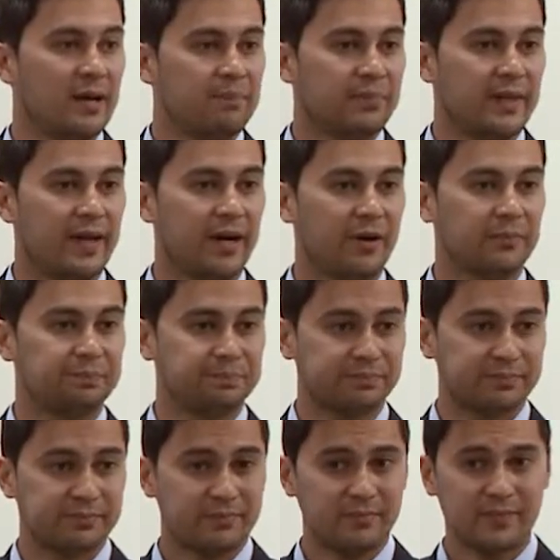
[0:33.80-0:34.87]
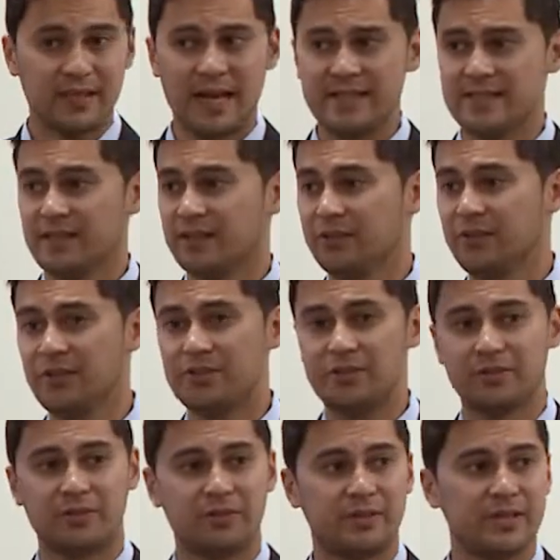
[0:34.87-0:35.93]
Now, as he alluded
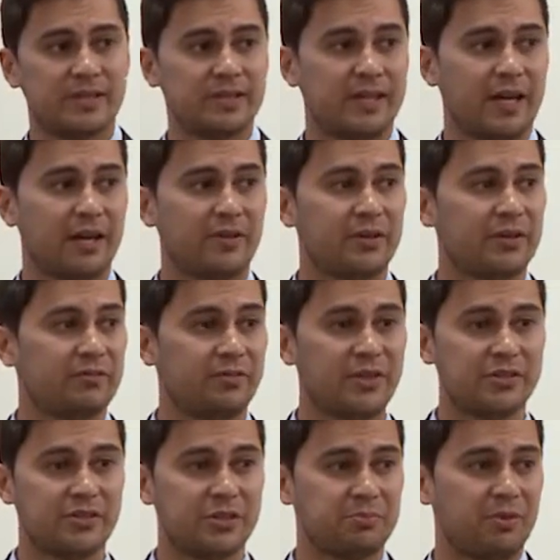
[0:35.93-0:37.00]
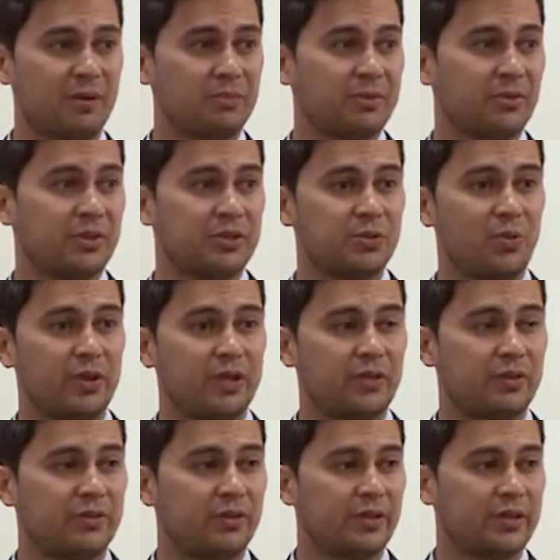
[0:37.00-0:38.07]
to, this area of research is probably only 20
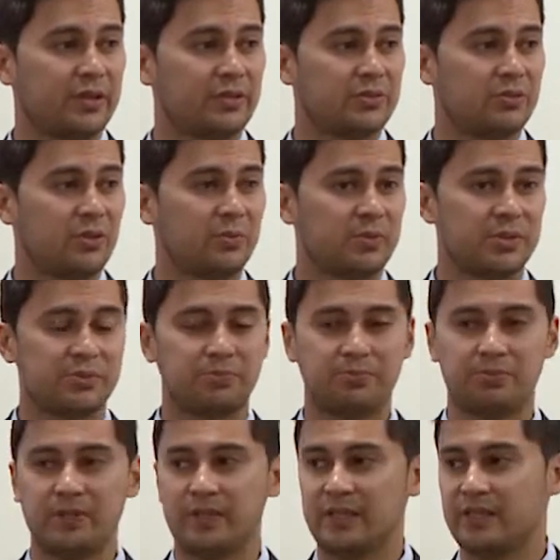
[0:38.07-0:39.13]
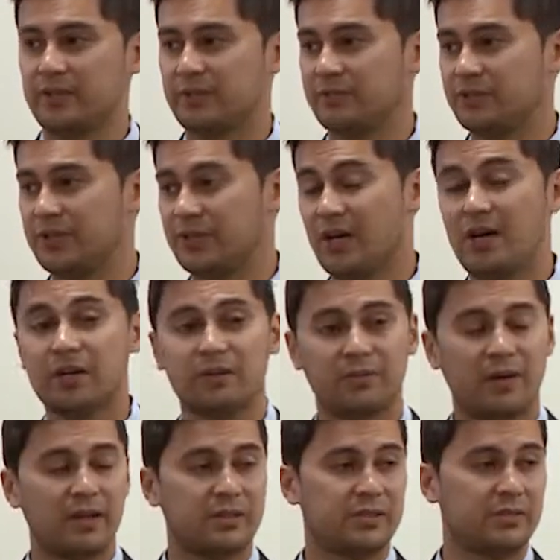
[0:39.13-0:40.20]
to 30 years old, which is pretty young
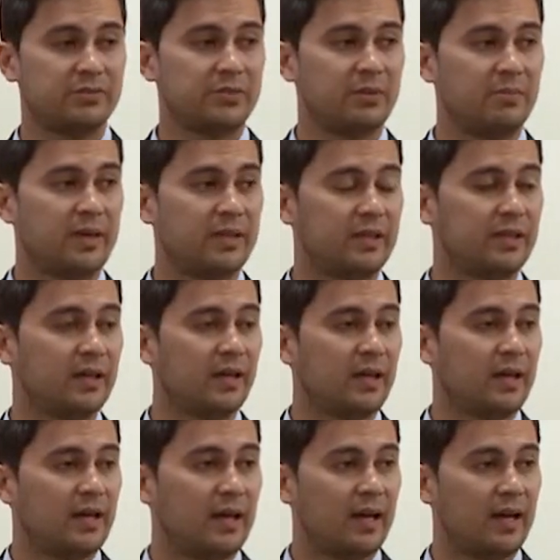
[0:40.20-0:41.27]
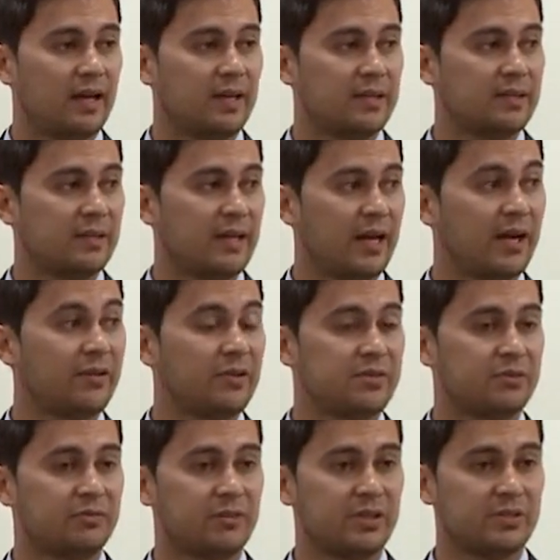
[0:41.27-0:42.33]
relative to many
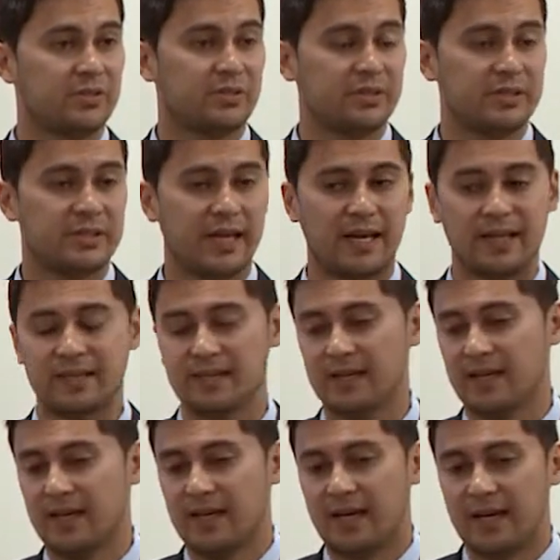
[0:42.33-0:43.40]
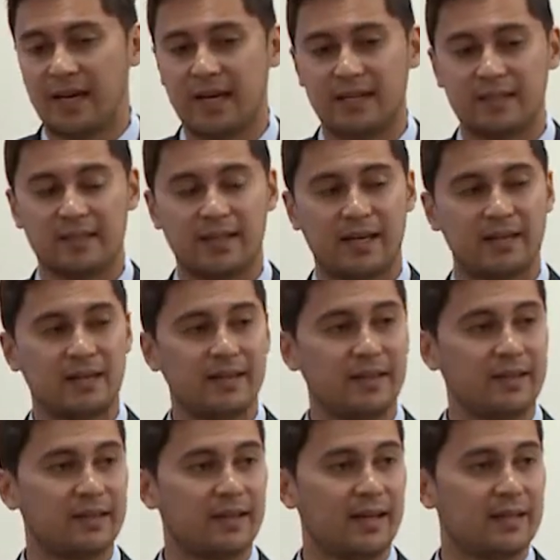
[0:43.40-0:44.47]
areas of research. And I
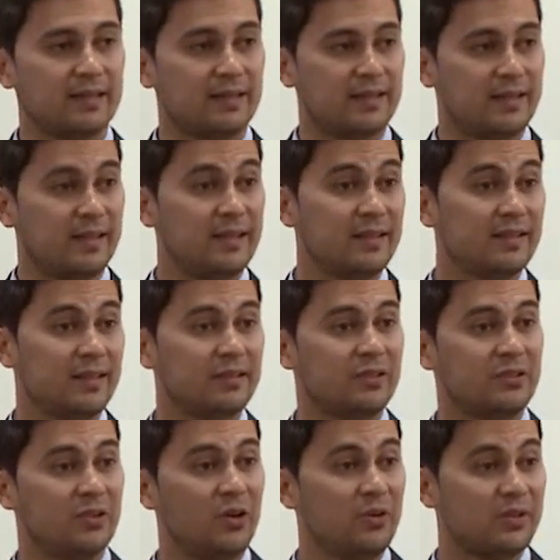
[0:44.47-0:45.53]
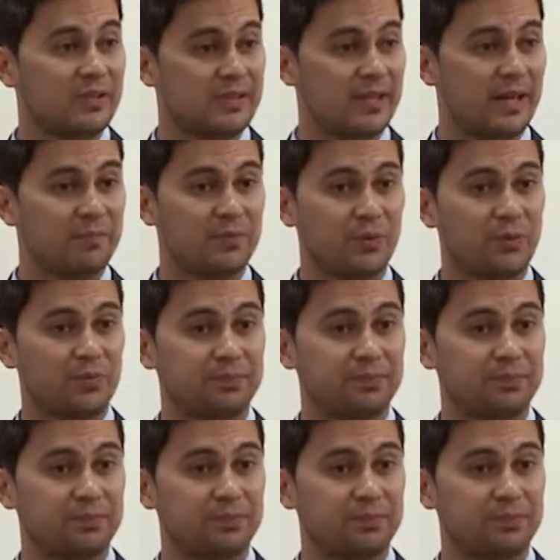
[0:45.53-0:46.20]
think that the key thing to note is that